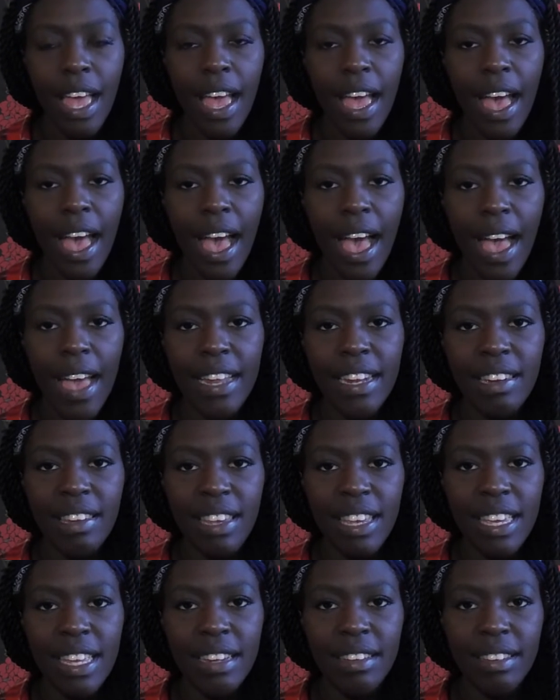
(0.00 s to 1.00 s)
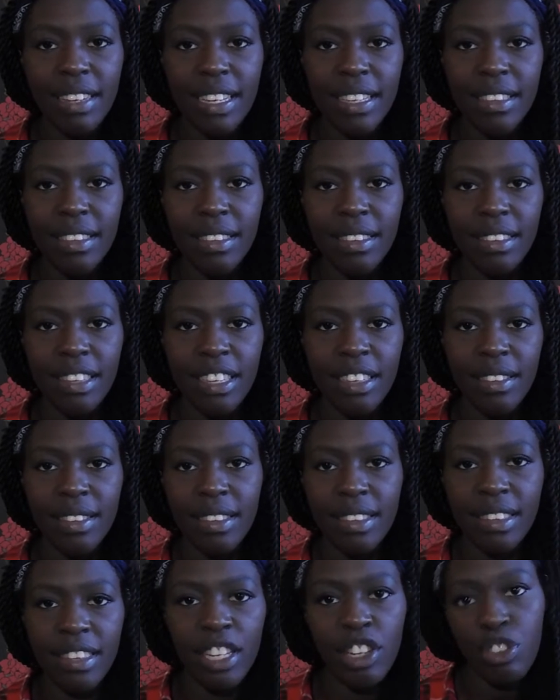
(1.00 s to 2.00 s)
and it is
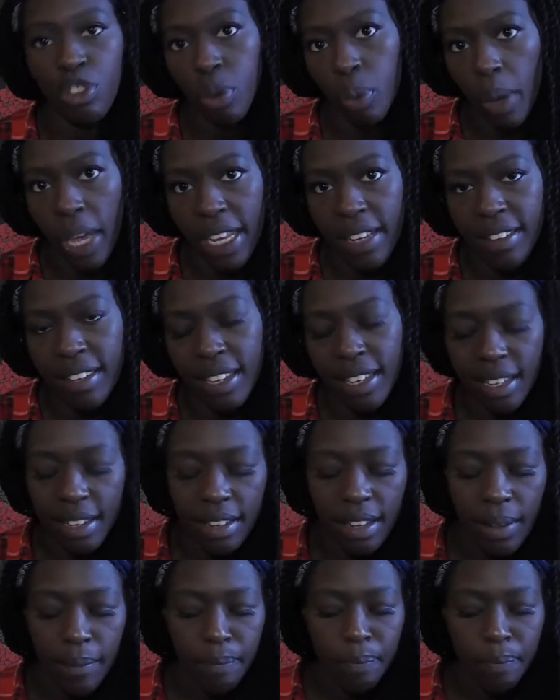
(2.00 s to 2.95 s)
situated